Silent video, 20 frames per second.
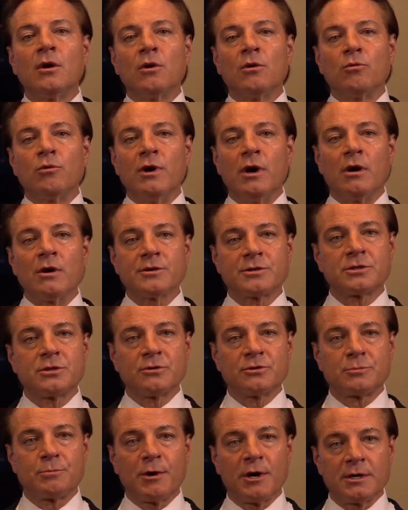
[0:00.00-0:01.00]
We
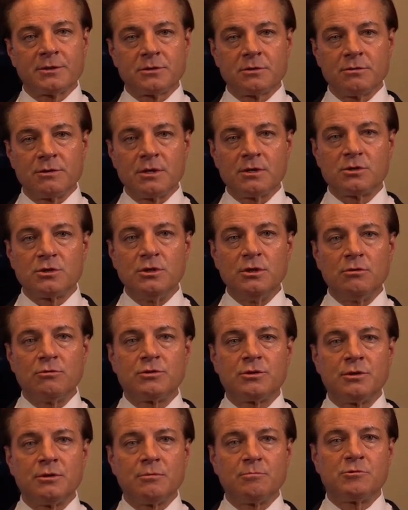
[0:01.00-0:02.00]
also sponsor this
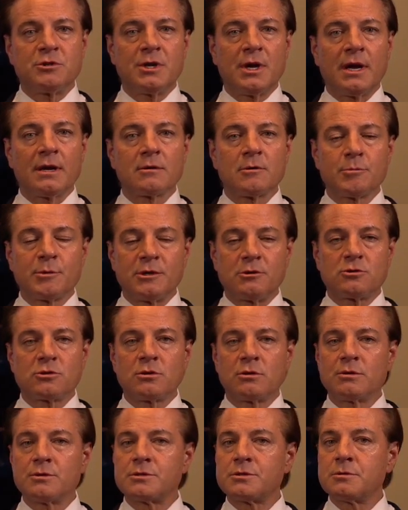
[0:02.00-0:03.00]
YouTube channel. Be
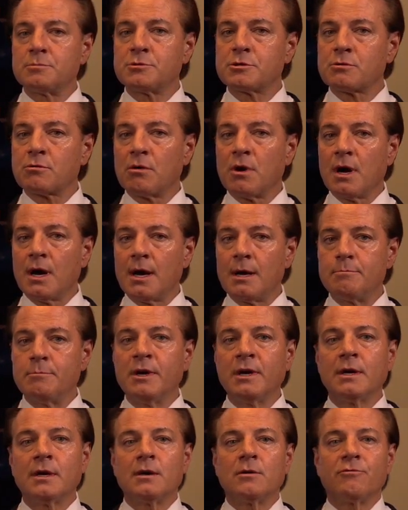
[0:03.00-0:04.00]
sure to subscribe
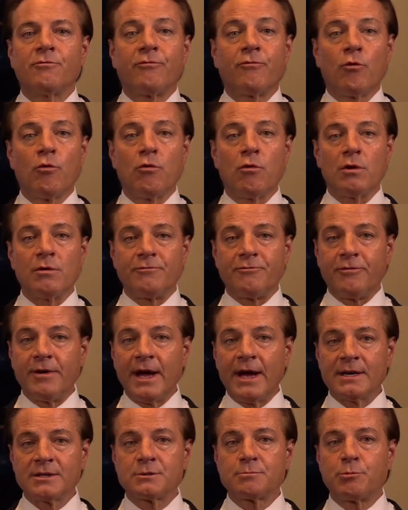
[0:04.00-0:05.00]
for
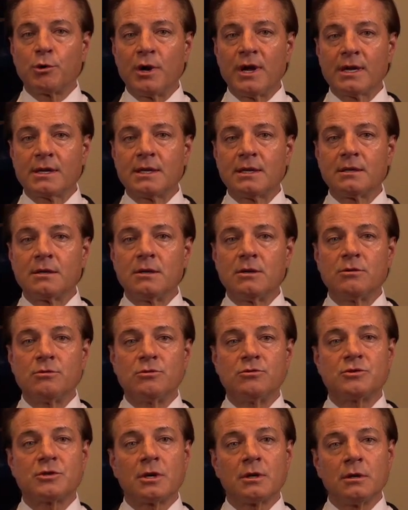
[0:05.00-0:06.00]
fast breaking
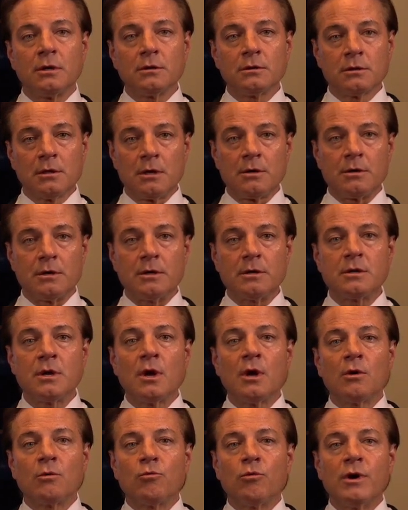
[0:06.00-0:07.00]
news, an alert
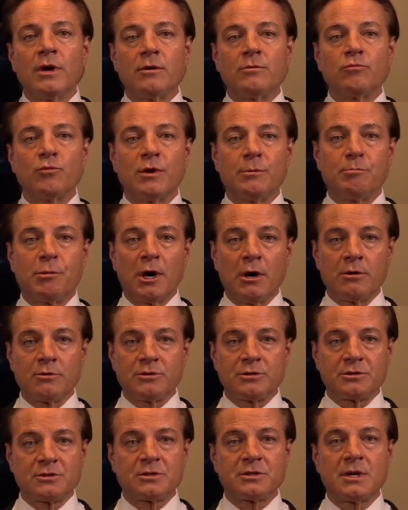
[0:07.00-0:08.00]
when we
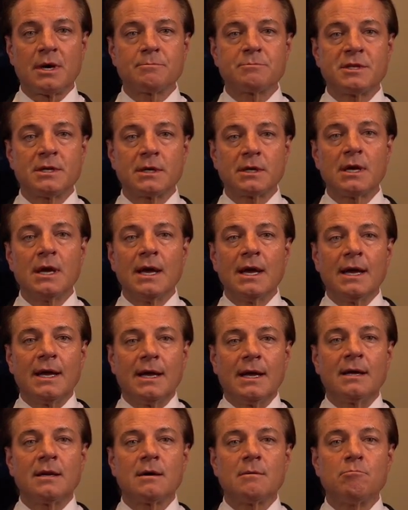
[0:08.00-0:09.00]
post something
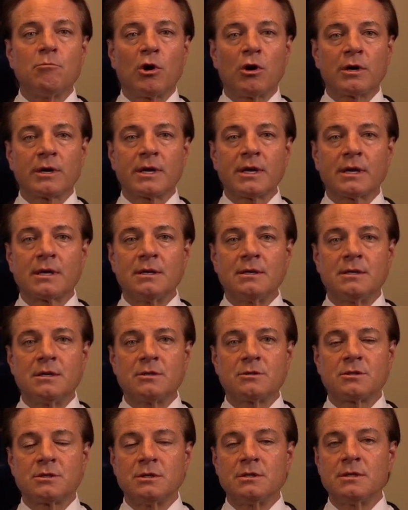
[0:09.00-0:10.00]
in a market
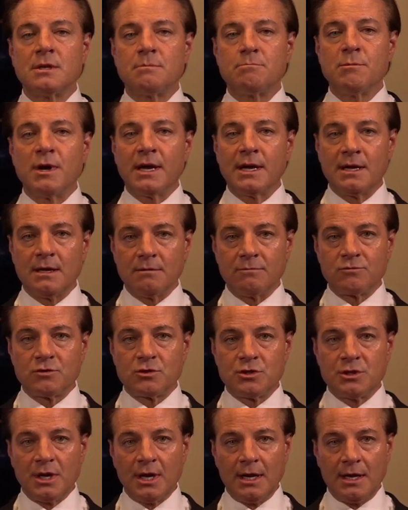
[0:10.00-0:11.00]
condition that may have
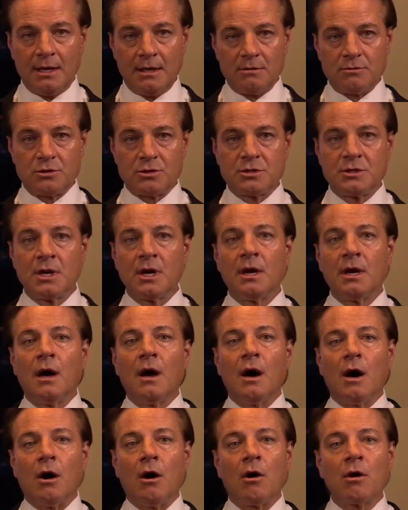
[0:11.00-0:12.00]
changed.
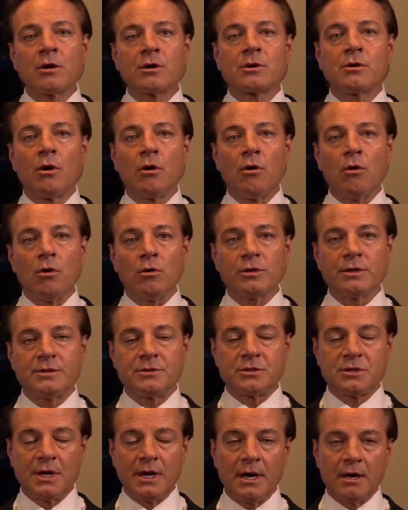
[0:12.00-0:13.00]
Our goal
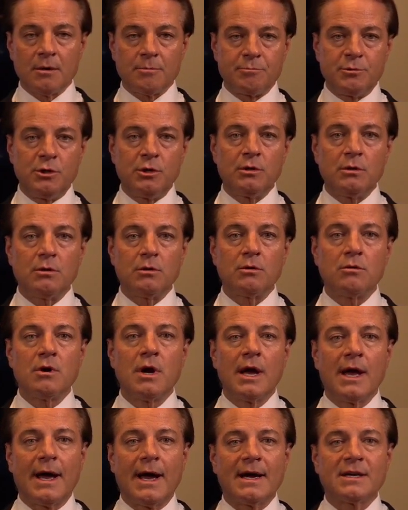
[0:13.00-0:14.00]
is to help
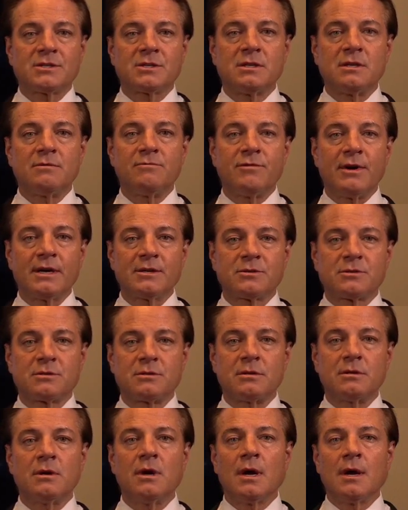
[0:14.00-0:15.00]
you as an
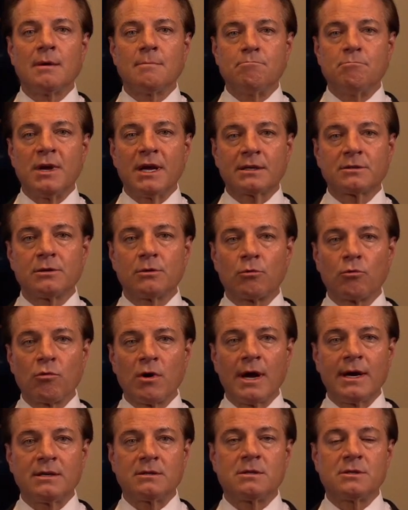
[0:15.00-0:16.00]
investor make the
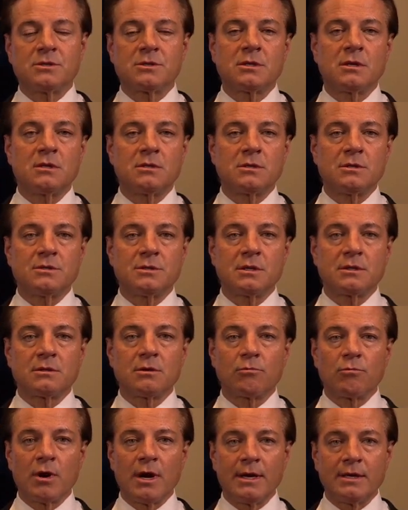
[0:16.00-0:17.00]
right decisions at
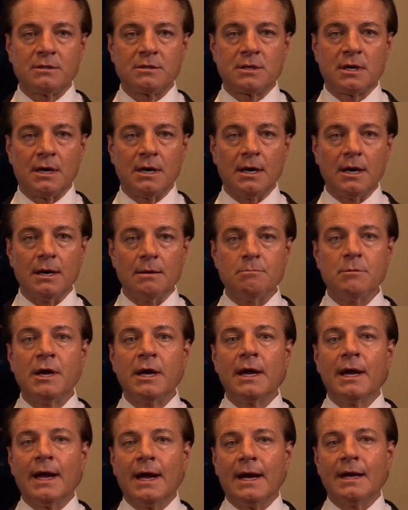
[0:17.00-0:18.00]
the right time.
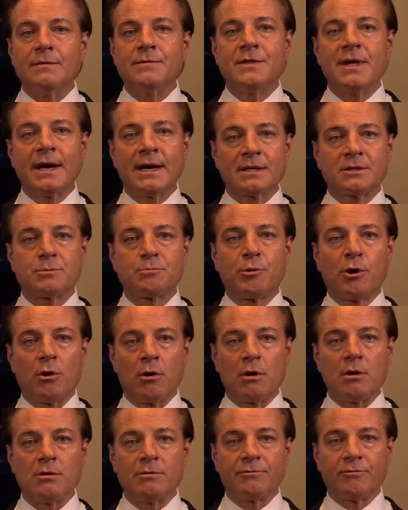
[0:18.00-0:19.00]
And that's
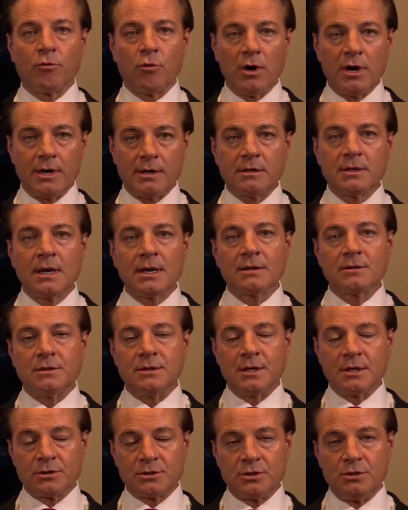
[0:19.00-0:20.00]
part of what
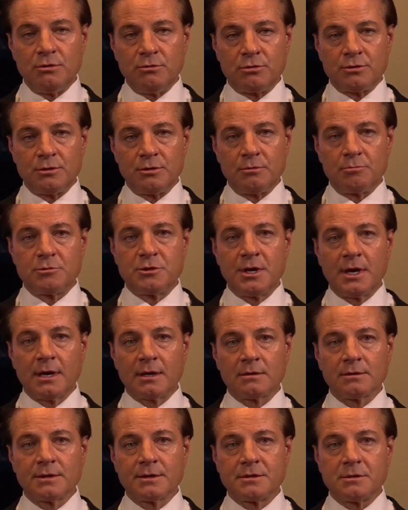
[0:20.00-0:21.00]
this YouTube
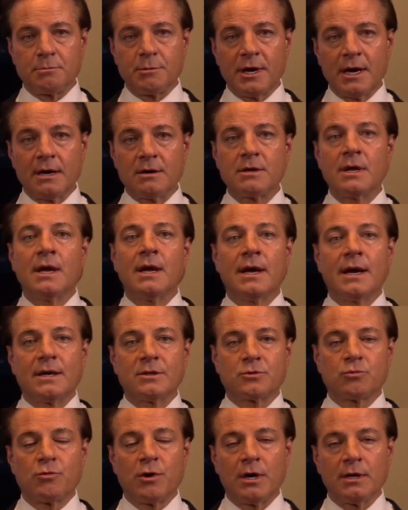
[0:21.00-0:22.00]
channel is about,
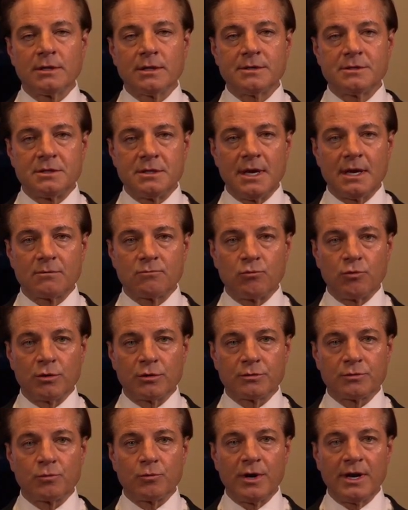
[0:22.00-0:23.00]
as well as
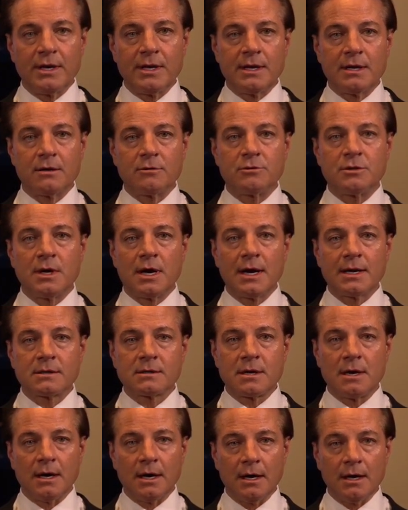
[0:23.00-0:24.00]

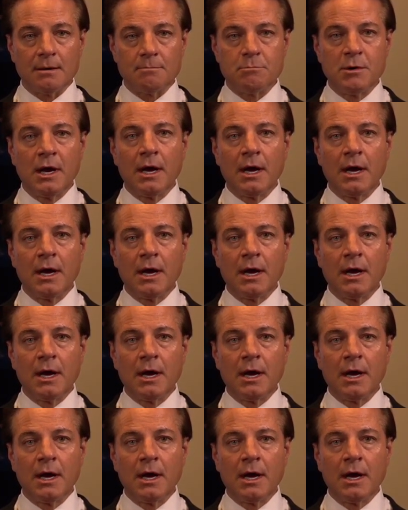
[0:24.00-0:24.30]
networthradio.com.